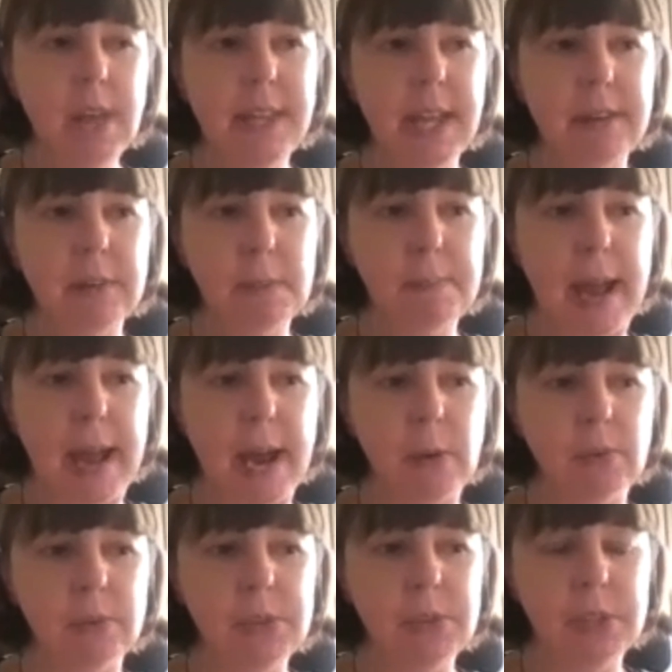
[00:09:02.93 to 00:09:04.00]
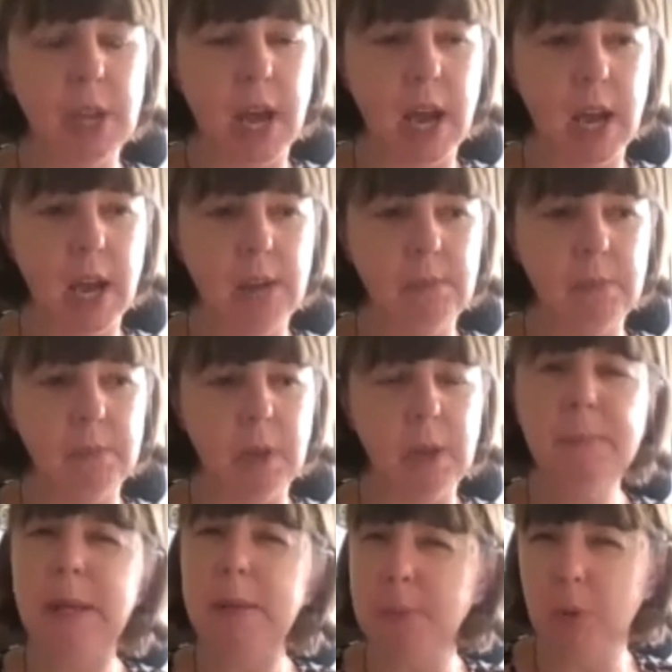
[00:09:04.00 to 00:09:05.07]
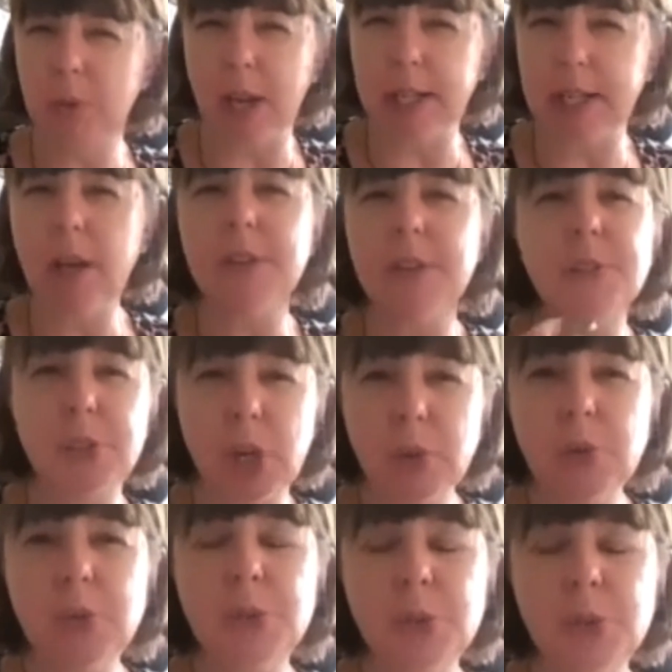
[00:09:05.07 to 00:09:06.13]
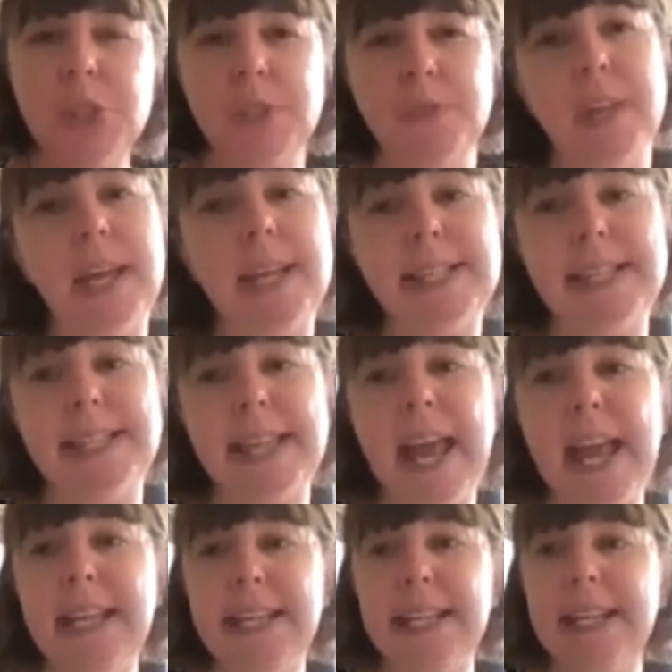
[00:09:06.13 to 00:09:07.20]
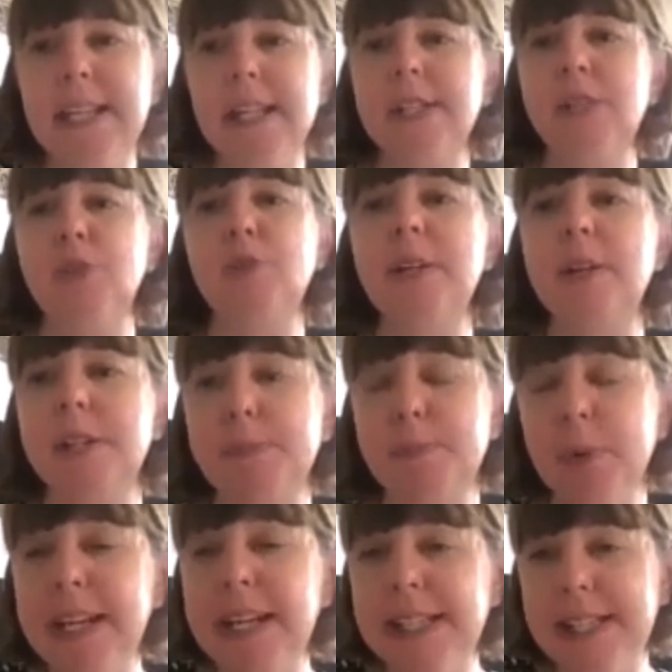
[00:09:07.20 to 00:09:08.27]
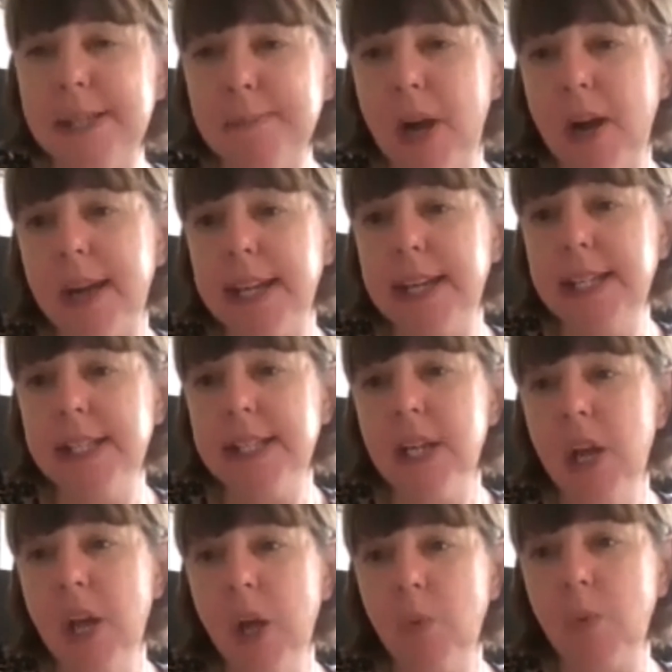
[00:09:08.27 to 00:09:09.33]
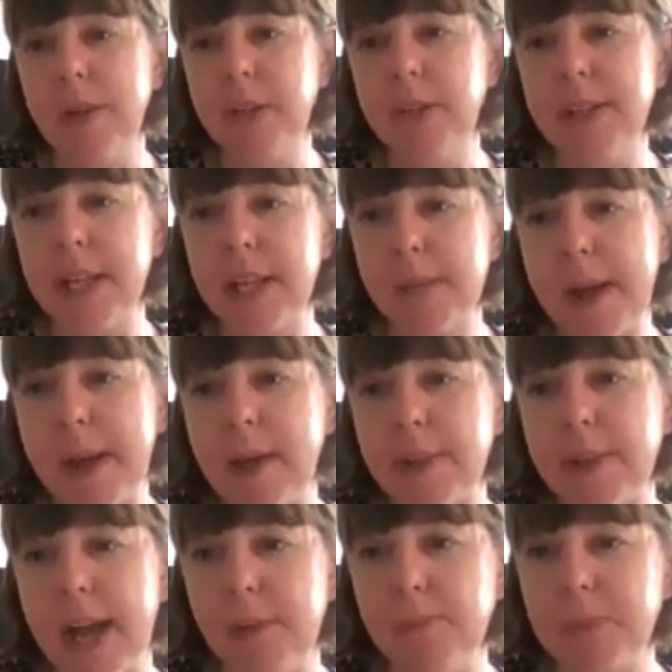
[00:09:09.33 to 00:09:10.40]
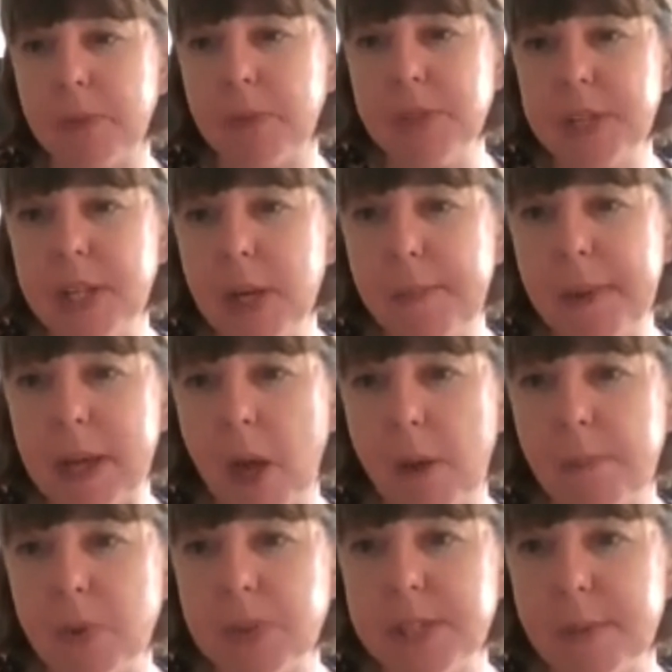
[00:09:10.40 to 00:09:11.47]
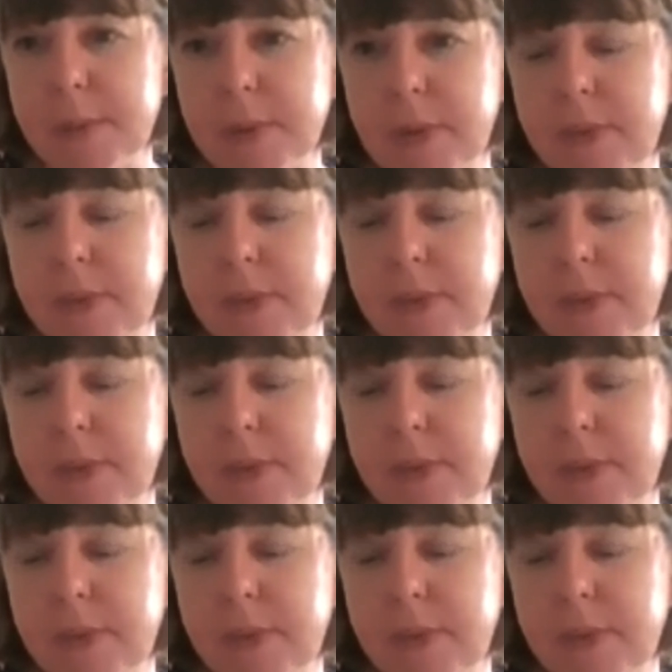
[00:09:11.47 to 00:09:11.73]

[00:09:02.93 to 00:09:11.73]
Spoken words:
they're about people like us, those sorts of things. Is there anything that springs to mind when you think about that? I'm just going to pick up on some of